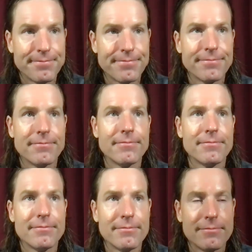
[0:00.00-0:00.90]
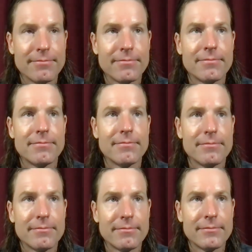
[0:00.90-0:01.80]

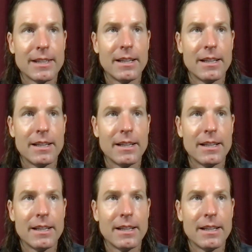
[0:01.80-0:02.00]
Nothing is said.